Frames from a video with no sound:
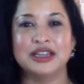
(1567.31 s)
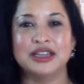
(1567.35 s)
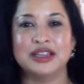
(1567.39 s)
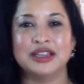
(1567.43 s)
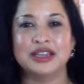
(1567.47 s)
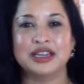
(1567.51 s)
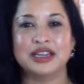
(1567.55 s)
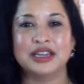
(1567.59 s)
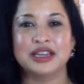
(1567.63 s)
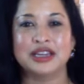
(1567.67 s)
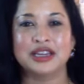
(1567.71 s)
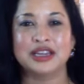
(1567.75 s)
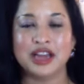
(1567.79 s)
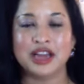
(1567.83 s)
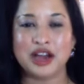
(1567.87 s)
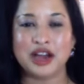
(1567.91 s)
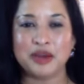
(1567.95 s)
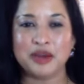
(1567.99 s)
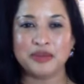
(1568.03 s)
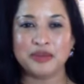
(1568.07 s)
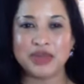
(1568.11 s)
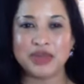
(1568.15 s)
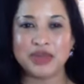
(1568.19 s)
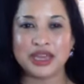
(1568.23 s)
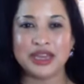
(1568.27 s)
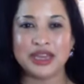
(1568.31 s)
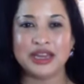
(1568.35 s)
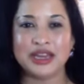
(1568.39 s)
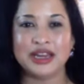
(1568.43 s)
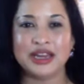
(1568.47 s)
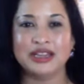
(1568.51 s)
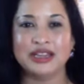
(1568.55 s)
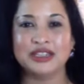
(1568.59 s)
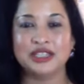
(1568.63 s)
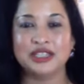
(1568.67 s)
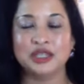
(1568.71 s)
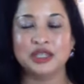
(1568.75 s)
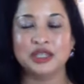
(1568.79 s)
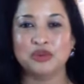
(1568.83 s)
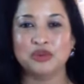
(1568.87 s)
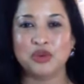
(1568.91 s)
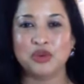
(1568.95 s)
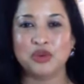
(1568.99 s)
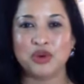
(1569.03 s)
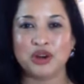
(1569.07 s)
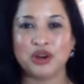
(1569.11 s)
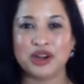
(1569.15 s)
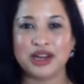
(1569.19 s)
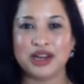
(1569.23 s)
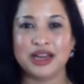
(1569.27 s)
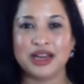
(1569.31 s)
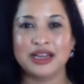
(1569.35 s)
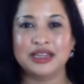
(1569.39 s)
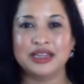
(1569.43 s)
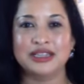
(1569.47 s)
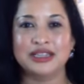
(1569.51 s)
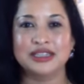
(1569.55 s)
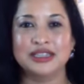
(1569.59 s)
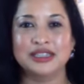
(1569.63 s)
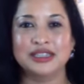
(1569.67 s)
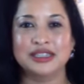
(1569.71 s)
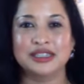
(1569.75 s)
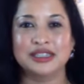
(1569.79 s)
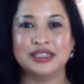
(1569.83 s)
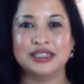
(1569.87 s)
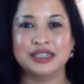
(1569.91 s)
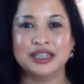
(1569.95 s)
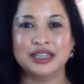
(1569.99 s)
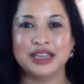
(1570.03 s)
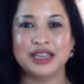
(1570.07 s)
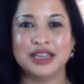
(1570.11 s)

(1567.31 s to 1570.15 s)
that can come in and support us